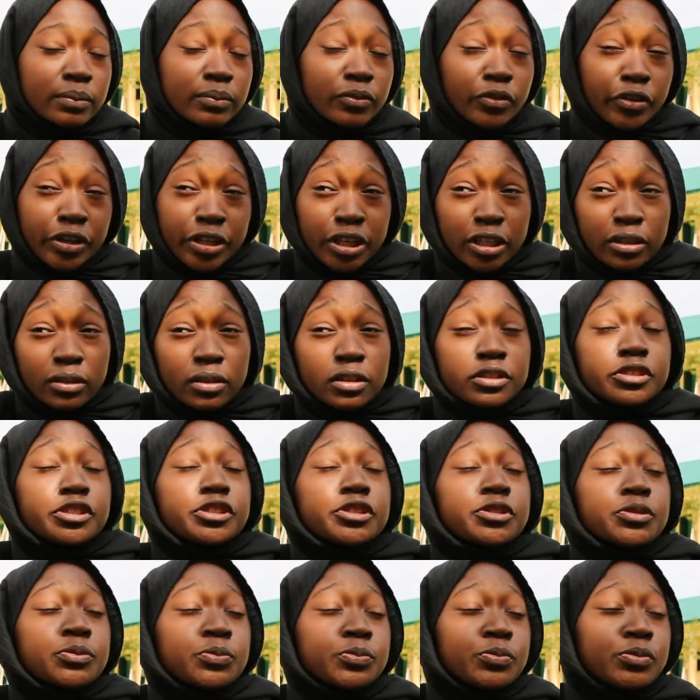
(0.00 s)
grenade
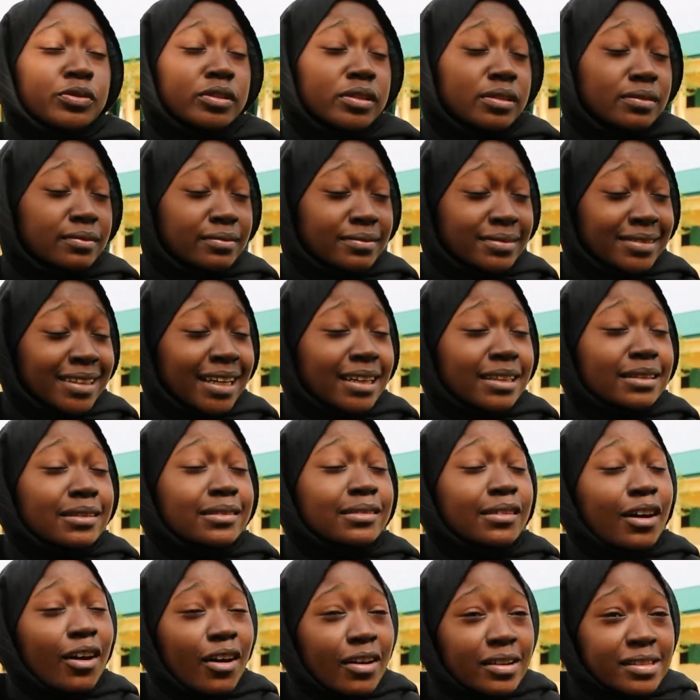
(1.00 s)
launchers would get
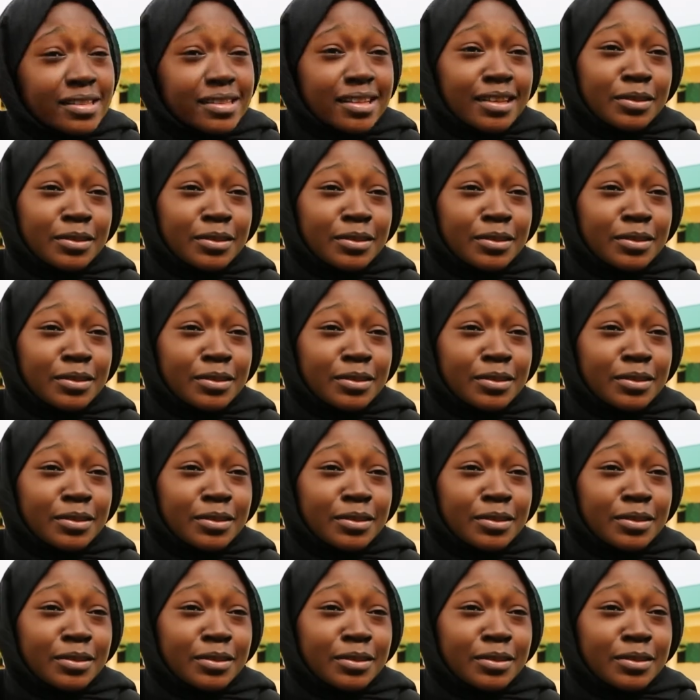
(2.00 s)
lost